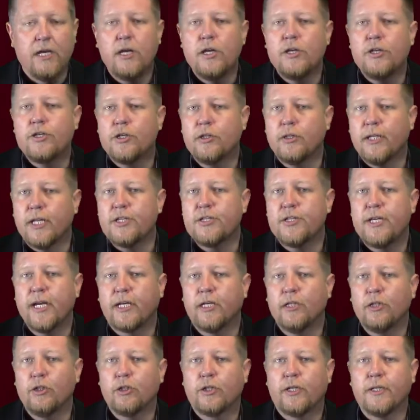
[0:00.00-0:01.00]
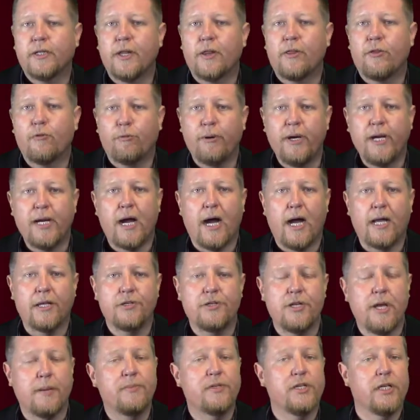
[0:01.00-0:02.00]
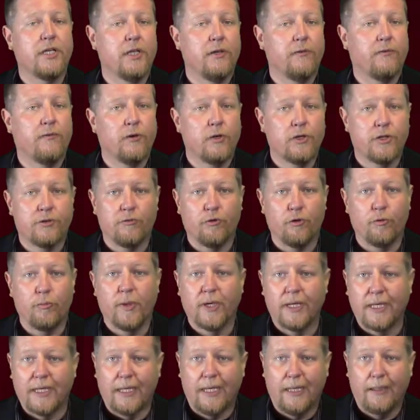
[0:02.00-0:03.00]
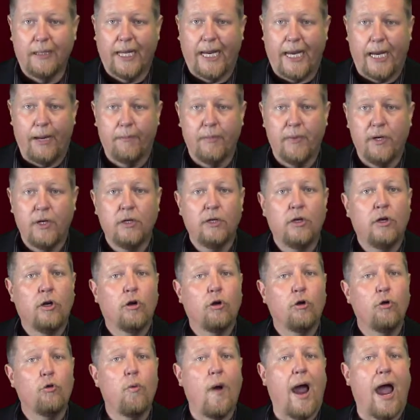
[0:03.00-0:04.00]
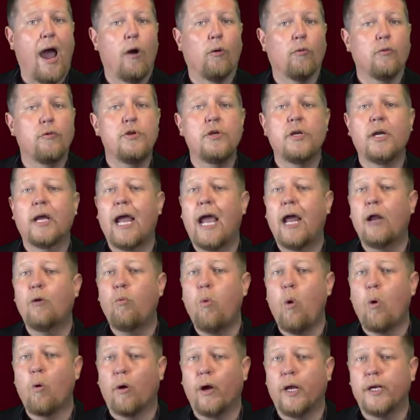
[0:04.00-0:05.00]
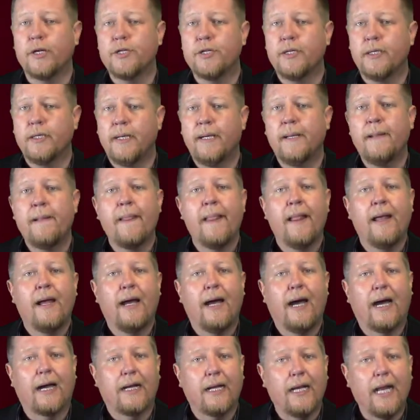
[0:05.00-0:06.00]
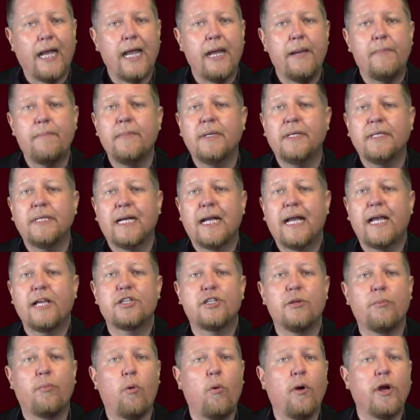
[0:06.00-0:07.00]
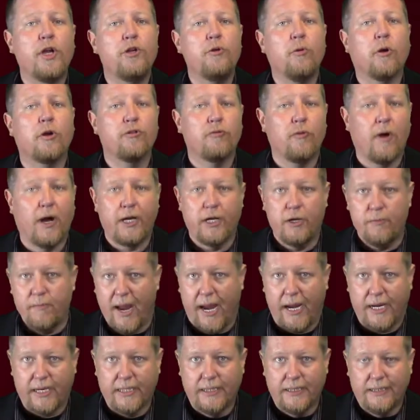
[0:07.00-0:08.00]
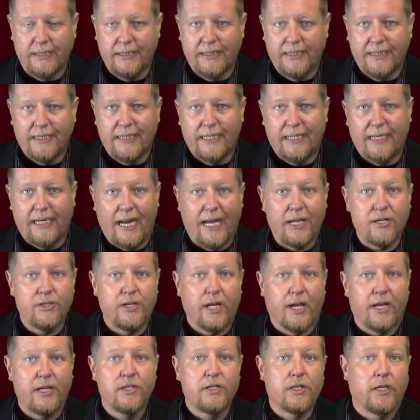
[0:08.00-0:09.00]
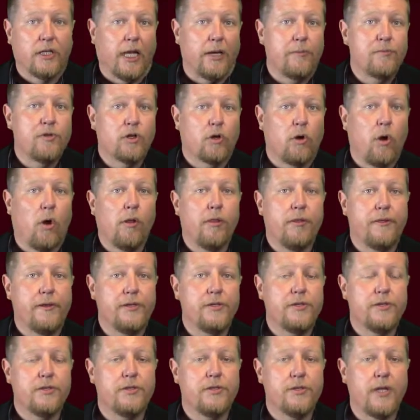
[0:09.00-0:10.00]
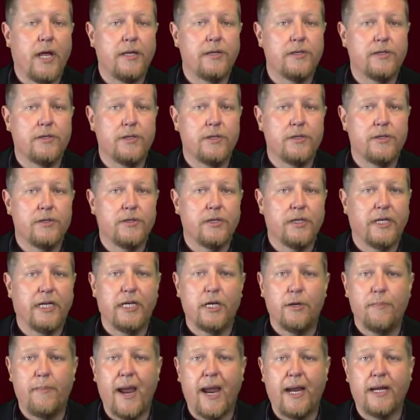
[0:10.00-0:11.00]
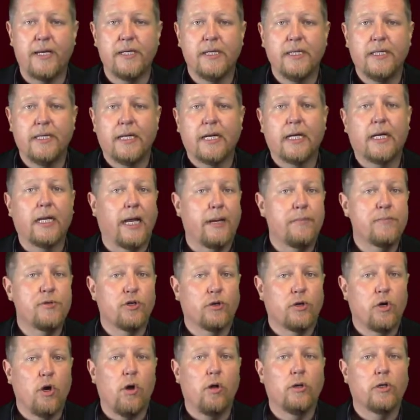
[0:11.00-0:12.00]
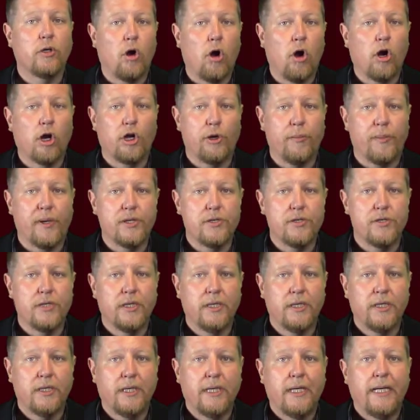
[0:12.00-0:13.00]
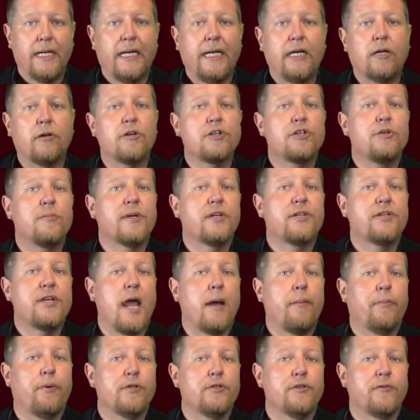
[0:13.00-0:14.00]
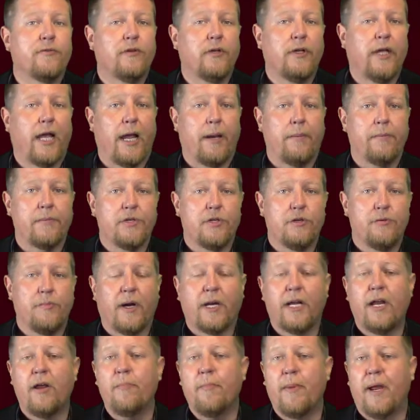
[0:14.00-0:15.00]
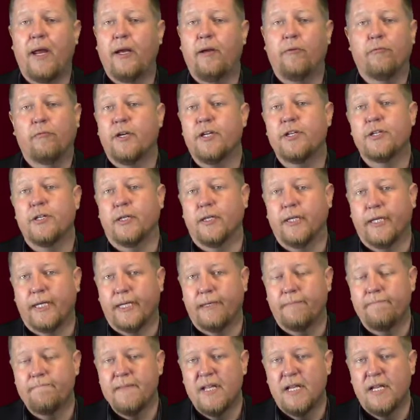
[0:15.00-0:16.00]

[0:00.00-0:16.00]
So let's take a look at the 3 concepts in the first group: claim, ground, and warrant. A claim is the point you are trying to make. In essays, claims are called thesis sentences. In debate, claims are called arguments. Here are some examples of claims you might have made recently.